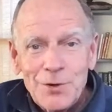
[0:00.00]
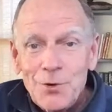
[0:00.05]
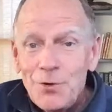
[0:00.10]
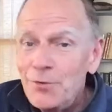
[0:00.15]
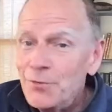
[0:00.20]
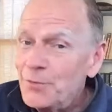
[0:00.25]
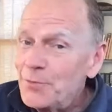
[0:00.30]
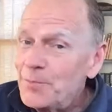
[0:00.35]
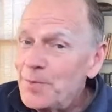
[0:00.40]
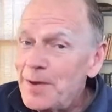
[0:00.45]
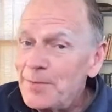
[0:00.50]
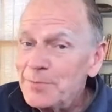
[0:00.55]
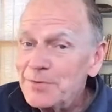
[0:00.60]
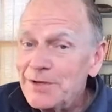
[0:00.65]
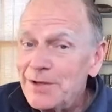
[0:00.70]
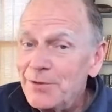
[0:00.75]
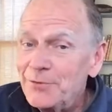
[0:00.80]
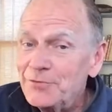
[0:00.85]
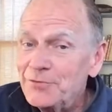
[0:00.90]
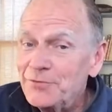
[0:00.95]
Although paper
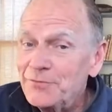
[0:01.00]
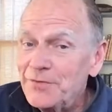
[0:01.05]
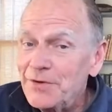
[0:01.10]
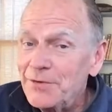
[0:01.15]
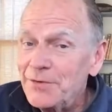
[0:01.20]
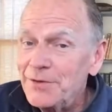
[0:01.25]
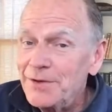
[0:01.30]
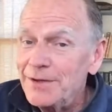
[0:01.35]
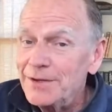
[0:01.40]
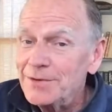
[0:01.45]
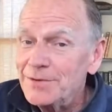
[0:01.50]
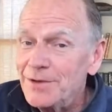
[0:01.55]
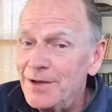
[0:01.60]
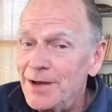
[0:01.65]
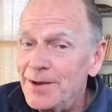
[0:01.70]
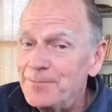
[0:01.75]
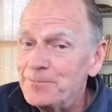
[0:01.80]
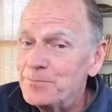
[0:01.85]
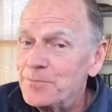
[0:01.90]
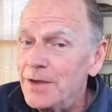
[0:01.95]
towels are very
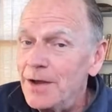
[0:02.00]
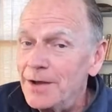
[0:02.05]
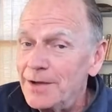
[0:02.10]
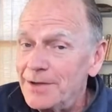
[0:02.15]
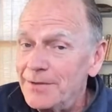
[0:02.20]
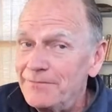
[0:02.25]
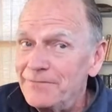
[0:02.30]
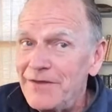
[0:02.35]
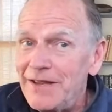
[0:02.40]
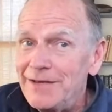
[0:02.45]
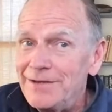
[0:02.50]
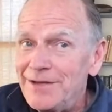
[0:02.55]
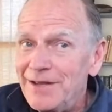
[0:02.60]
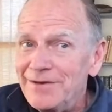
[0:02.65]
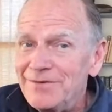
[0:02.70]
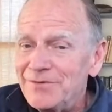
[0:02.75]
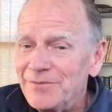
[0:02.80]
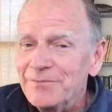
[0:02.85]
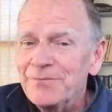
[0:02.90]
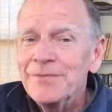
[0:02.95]

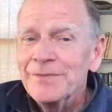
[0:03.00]
convenient.